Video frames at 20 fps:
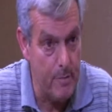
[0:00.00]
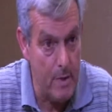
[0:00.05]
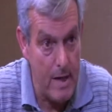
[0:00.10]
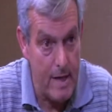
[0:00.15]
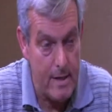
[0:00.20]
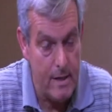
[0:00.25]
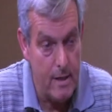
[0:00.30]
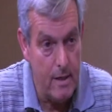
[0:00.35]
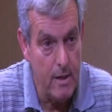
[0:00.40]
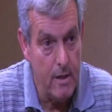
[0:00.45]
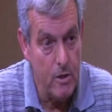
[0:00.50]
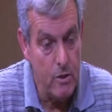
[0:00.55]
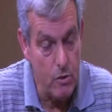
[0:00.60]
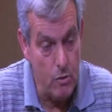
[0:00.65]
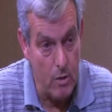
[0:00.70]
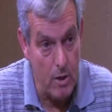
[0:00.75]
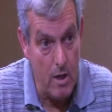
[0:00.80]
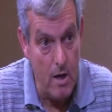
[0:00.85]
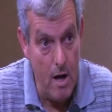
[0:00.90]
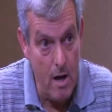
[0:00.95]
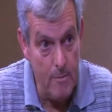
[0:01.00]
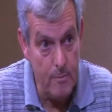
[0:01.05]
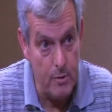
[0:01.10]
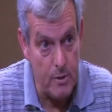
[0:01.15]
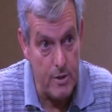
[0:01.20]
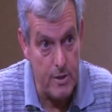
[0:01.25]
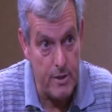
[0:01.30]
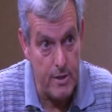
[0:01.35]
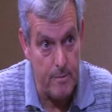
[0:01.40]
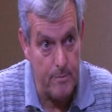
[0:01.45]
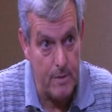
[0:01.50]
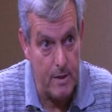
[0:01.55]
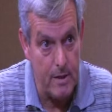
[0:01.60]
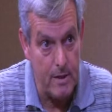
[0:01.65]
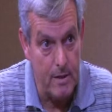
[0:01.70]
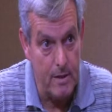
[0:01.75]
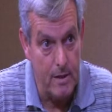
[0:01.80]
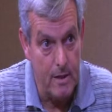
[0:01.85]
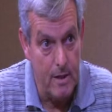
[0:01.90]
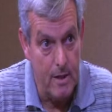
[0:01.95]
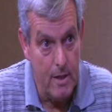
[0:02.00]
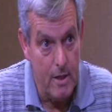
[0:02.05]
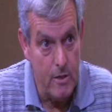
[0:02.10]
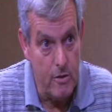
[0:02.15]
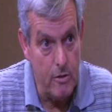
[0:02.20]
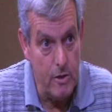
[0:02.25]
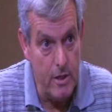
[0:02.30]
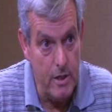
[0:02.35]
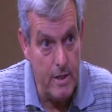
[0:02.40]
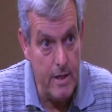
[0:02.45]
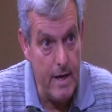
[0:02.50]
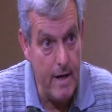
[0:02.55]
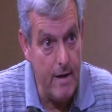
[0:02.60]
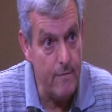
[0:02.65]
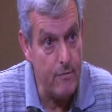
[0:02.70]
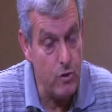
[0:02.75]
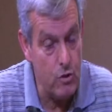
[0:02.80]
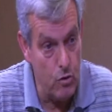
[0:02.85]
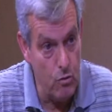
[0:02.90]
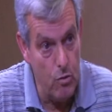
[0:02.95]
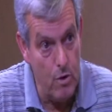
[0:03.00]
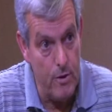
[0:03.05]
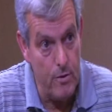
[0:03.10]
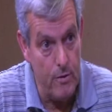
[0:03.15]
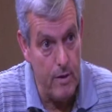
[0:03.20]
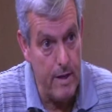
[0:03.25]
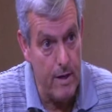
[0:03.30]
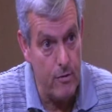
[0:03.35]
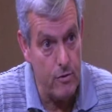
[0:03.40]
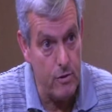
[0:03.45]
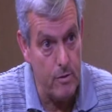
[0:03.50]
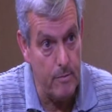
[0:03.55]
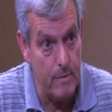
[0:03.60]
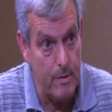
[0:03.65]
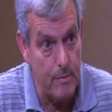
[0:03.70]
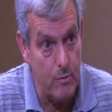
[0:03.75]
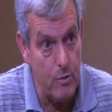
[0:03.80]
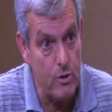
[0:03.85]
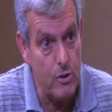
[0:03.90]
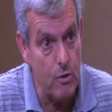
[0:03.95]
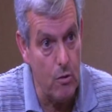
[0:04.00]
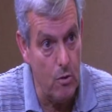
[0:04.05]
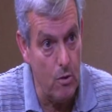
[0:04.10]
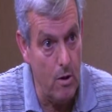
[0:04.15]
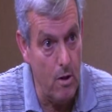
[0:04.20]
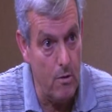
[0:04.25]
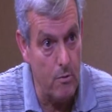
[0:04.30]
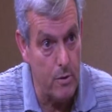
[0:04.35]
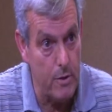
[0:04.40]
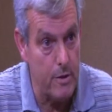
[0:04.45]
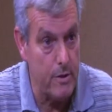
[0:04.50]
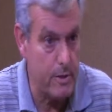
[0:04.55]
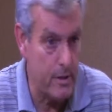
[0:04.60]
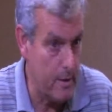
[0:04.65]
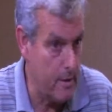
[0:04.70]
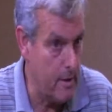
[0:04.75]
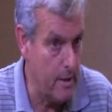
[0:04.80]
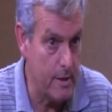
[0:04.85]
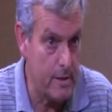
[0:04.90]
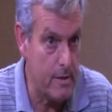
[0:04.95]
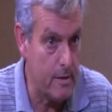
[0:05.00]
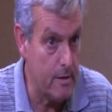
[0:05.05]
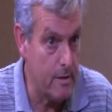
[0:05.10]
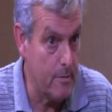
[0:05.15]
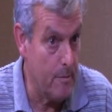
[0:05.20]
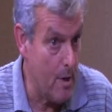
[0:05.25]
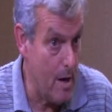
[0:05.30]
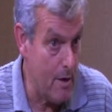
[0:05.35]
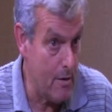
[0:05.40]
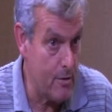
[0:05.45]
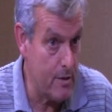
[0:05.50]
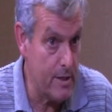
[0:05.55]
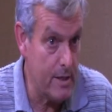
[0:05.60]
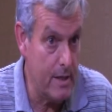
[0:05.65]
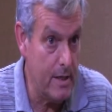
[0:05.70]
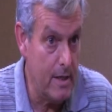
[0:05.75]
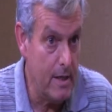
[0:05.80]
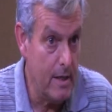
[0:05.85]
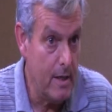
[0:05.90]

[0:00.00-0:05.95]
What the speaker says: But to accomplish something, you need to have 2 other council members go along with you. It's a democracy.